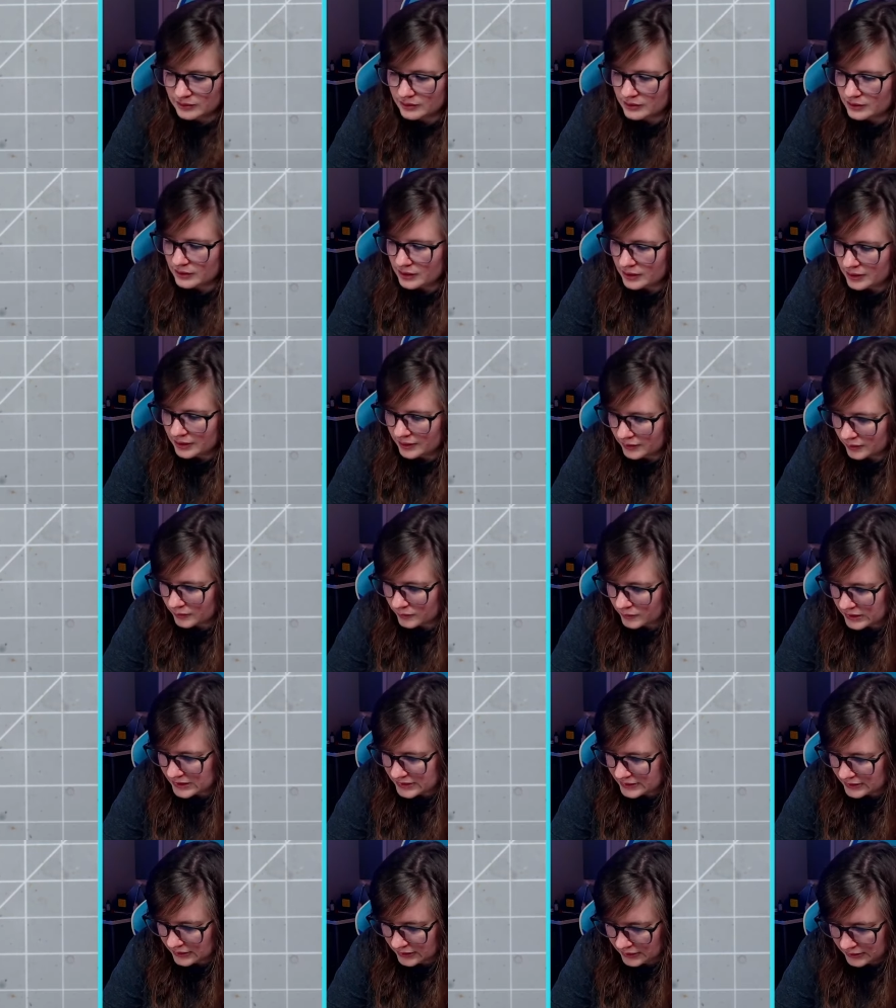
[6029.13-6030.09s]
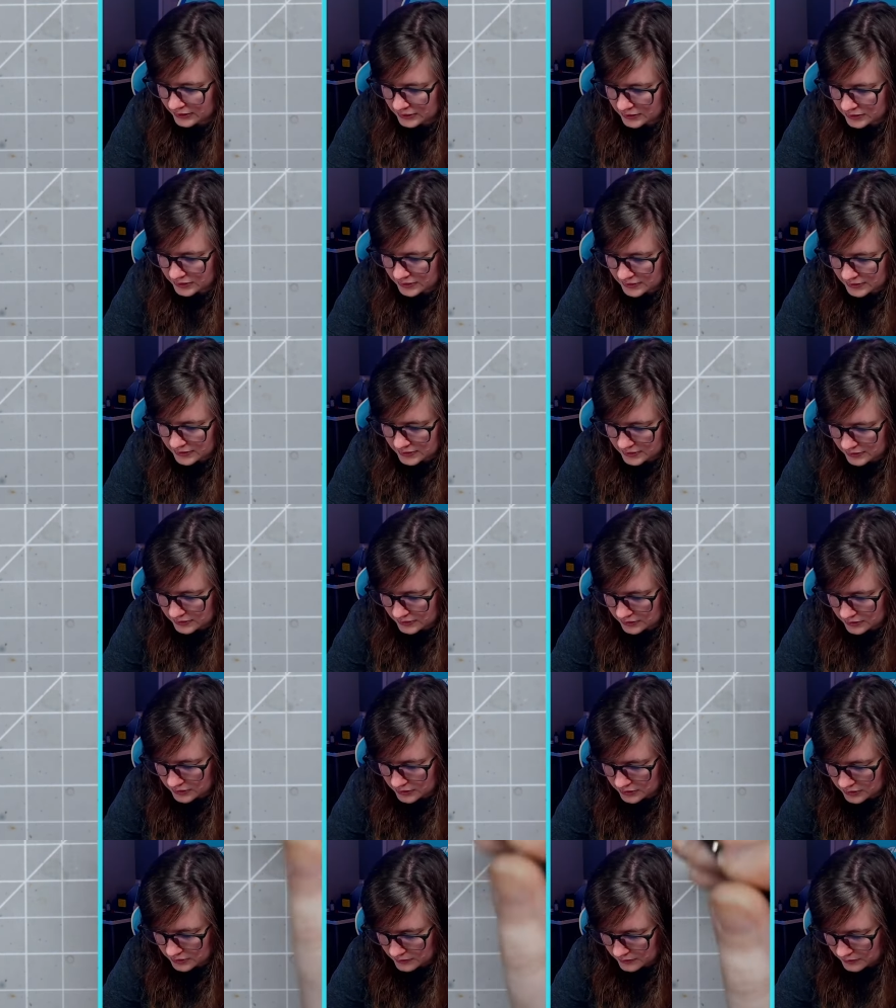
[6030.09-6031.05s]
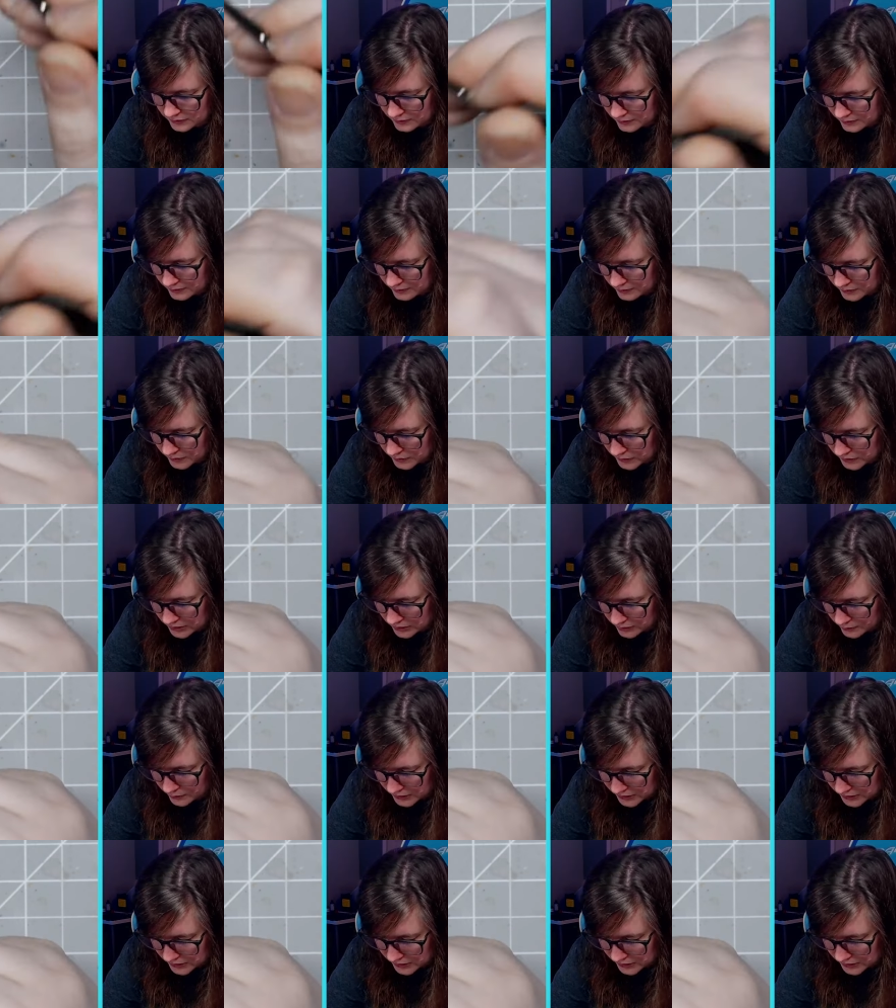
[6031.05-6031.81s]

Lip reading: Otherwise, I'd like to just get them on